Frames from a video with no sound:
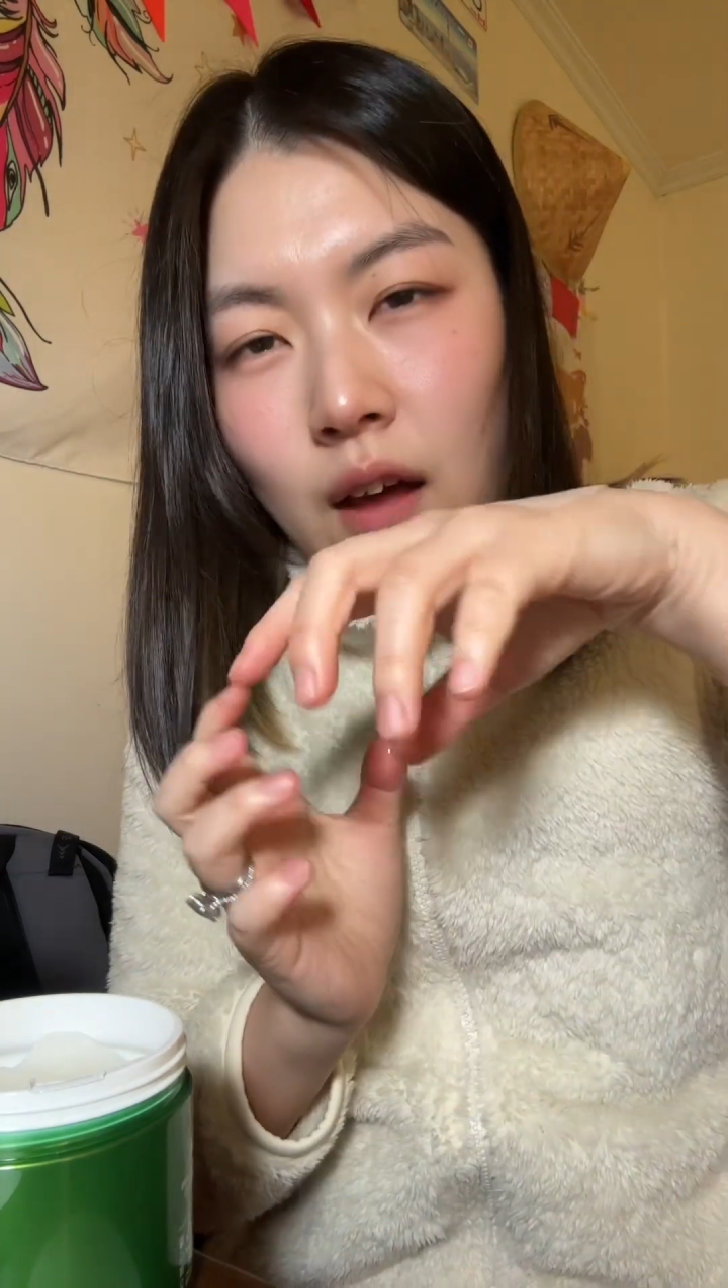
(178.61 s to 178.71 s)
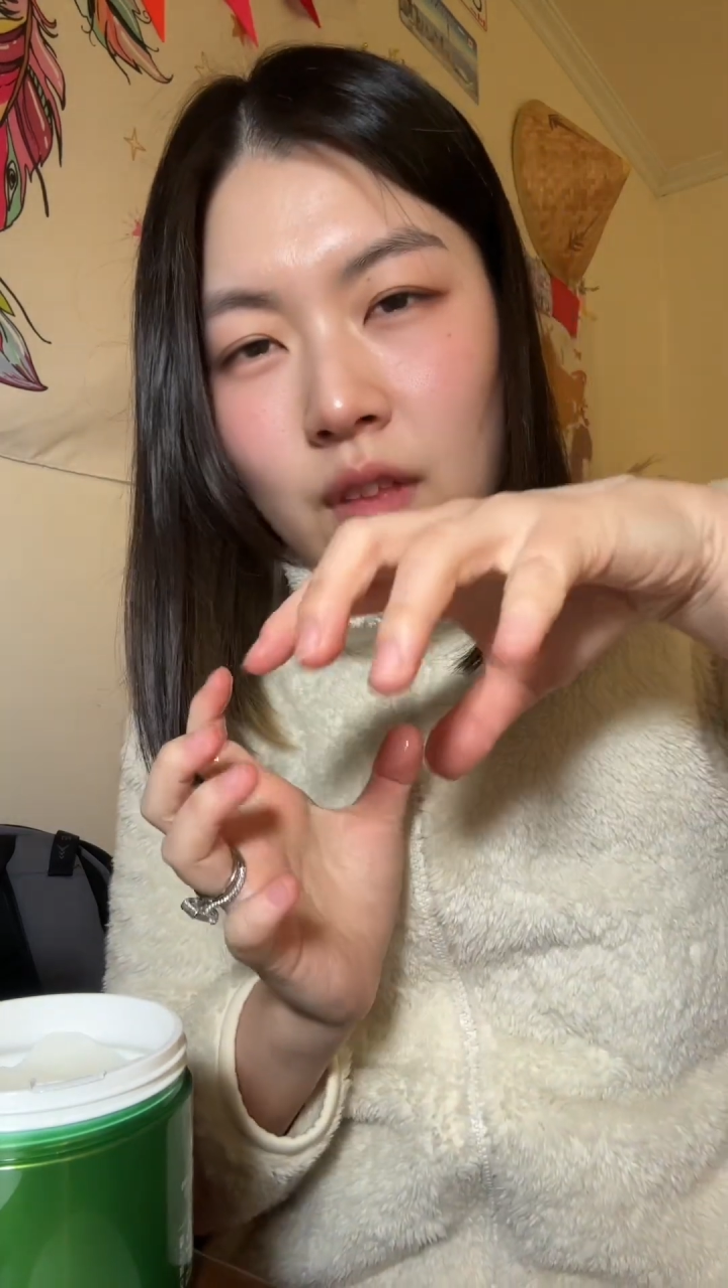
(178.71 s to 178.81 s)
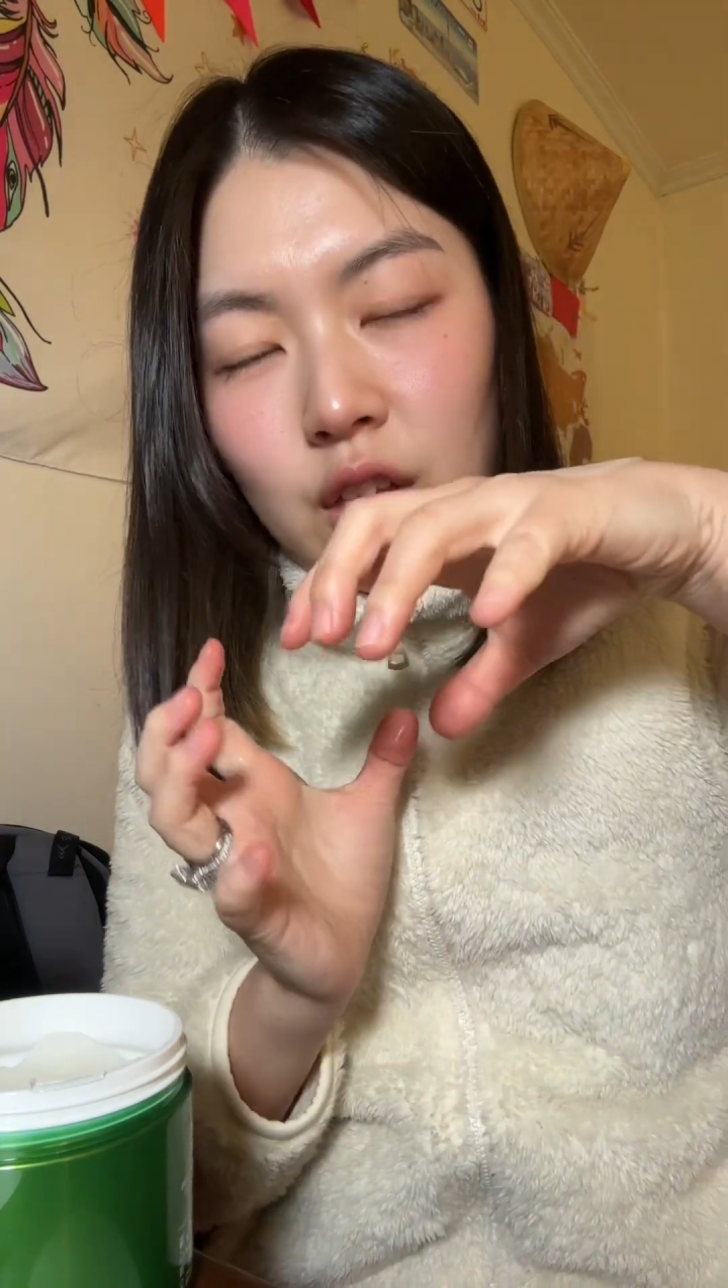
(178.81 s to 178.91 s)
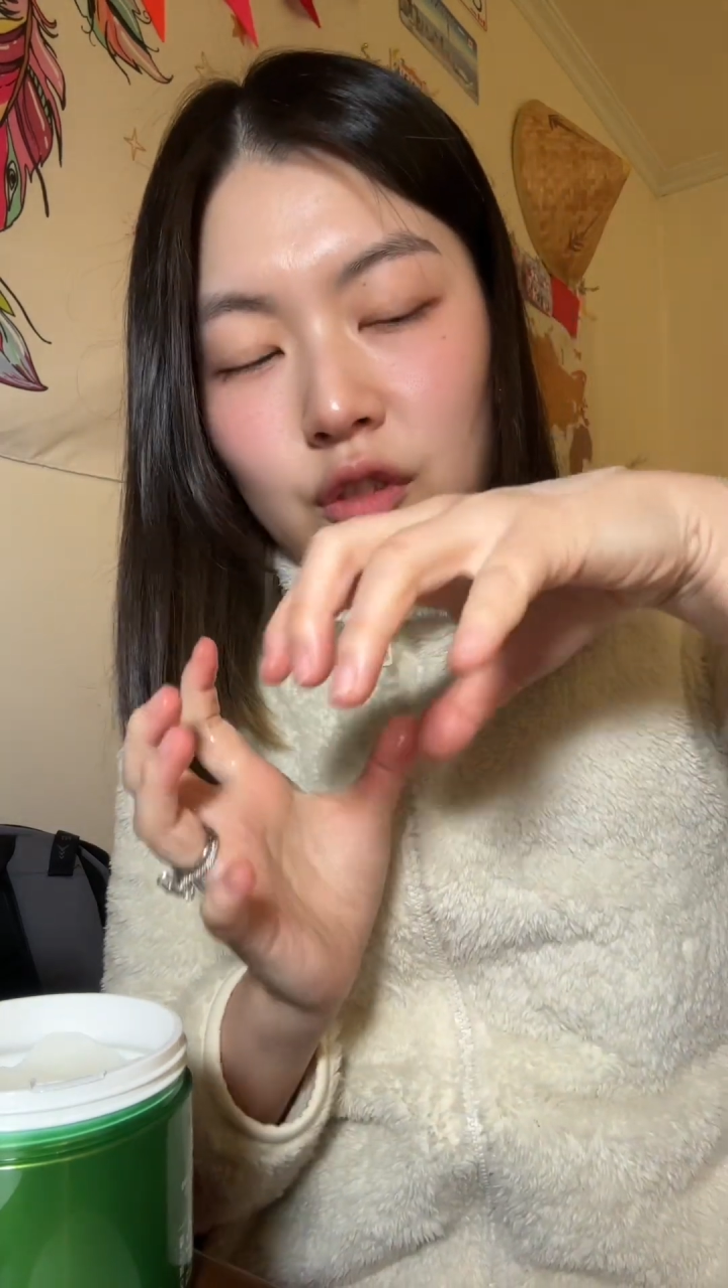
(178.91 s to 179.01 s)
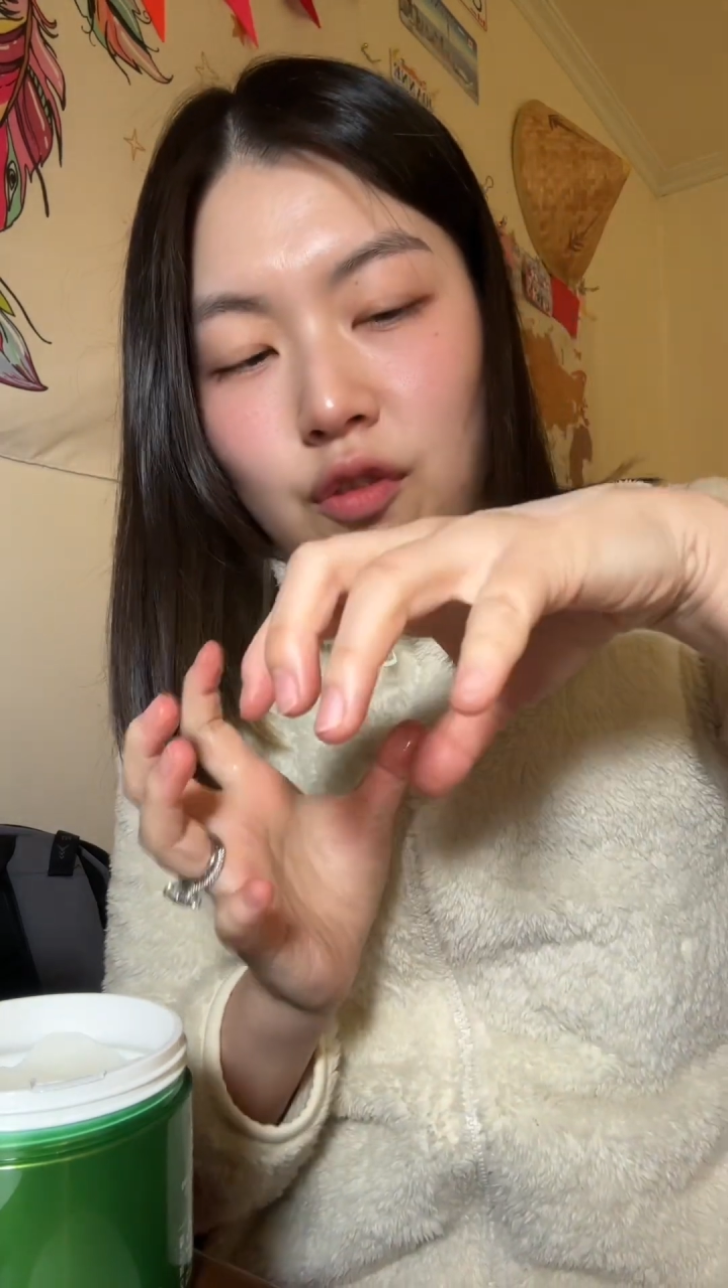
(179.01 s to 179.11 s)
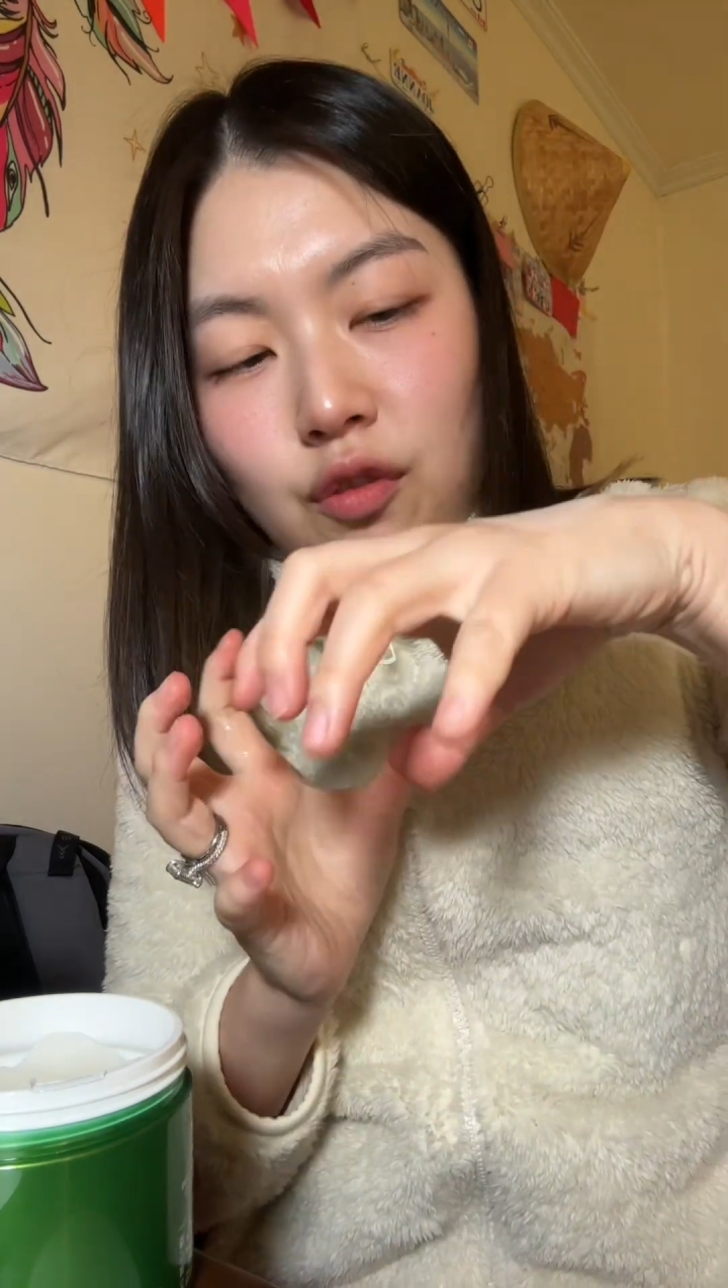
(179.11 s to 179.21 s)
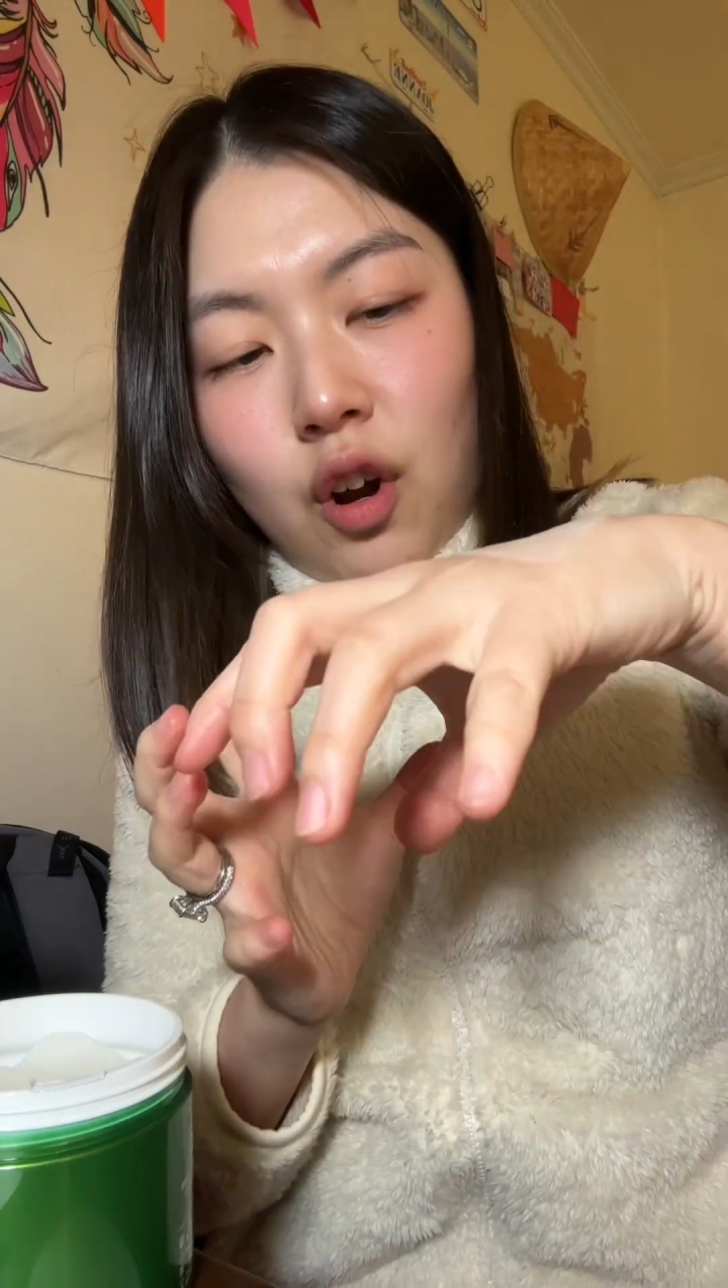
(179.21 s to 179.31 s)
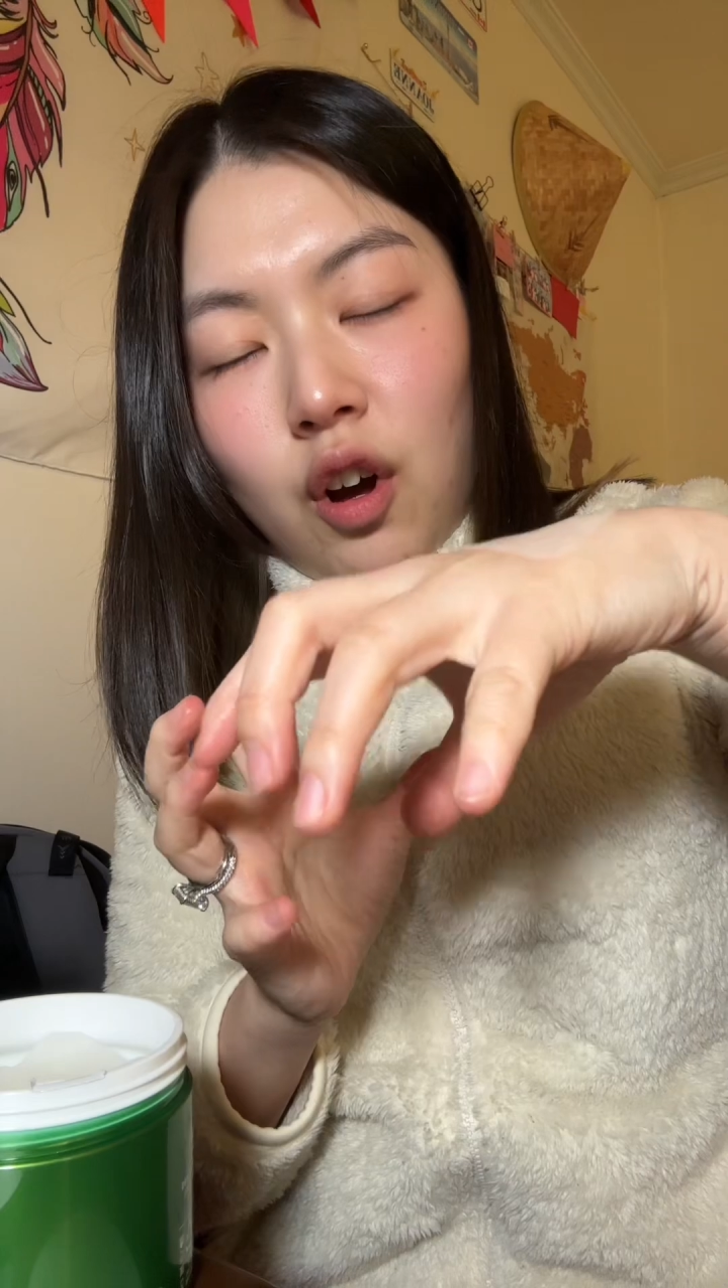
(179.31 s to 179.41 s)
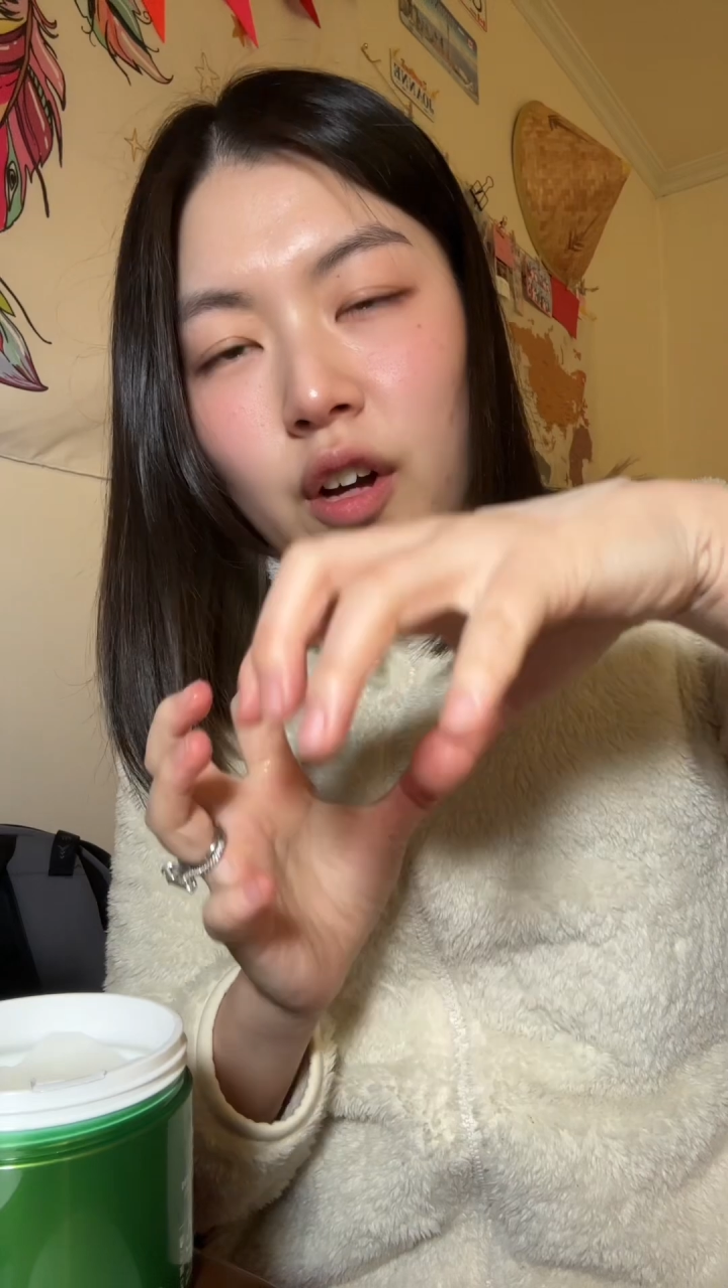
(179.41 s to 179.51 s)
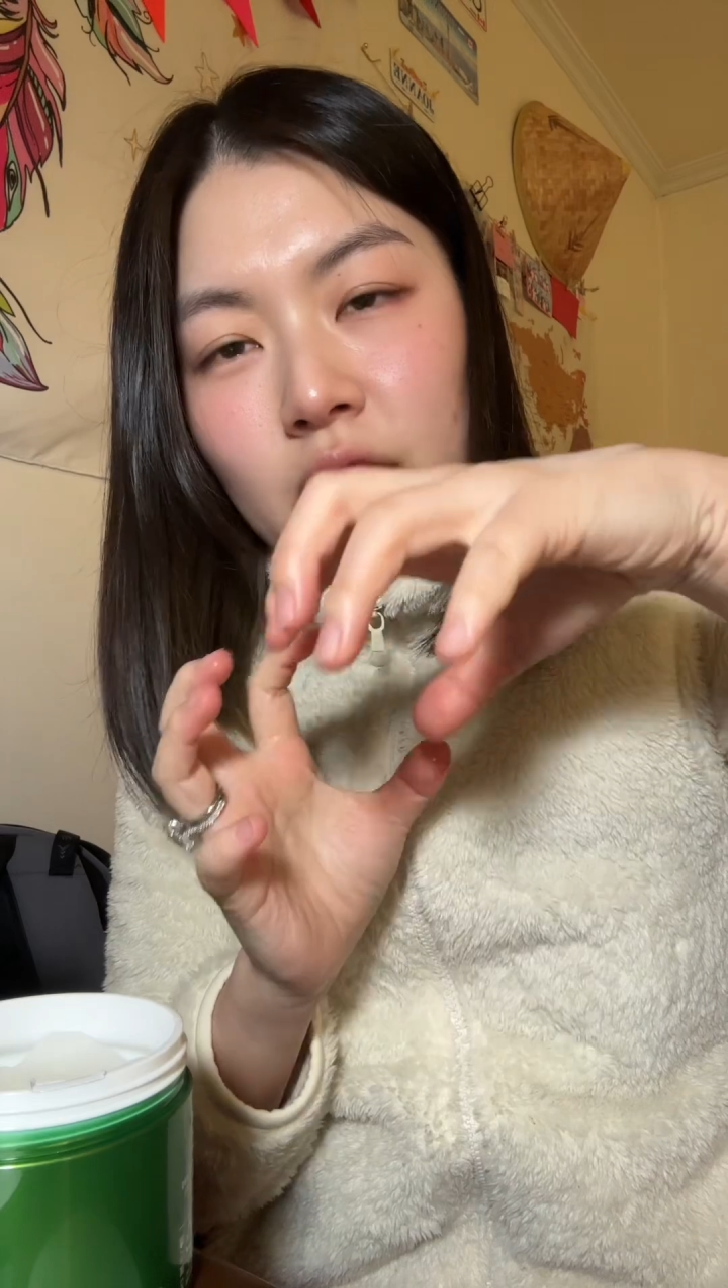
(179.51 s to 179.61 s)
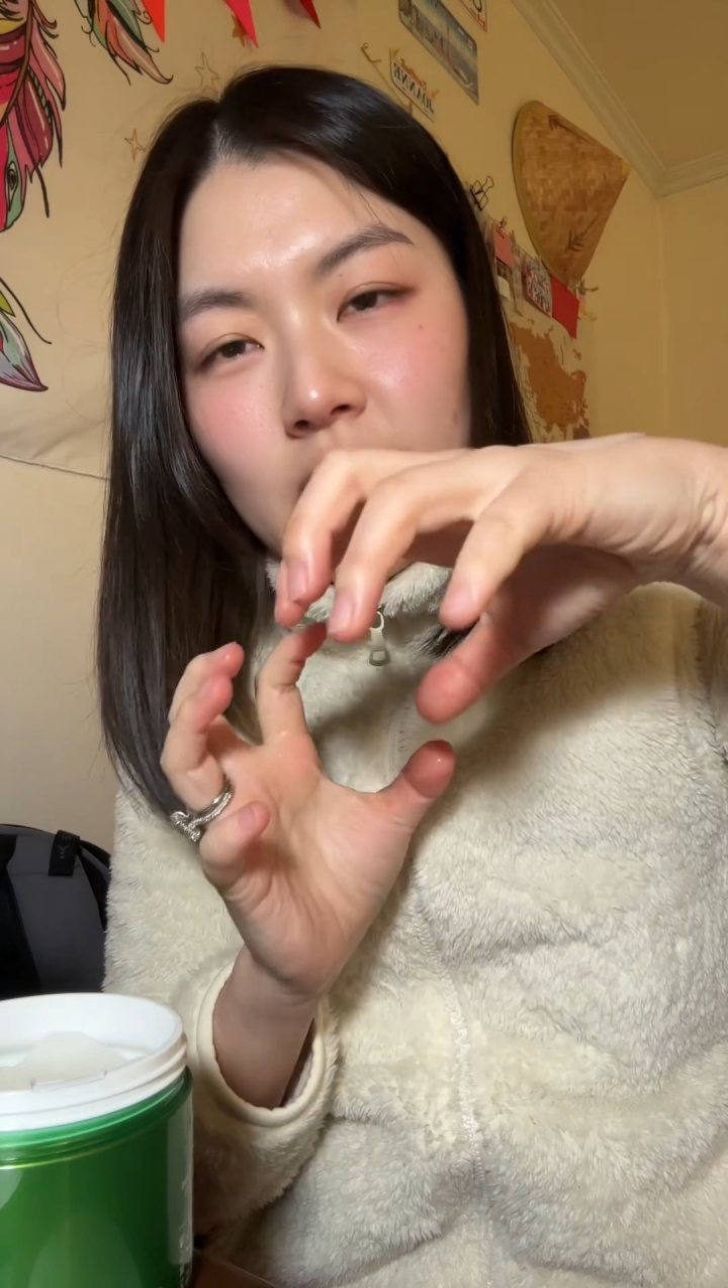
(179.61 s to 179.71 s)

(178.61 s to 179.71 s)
that strong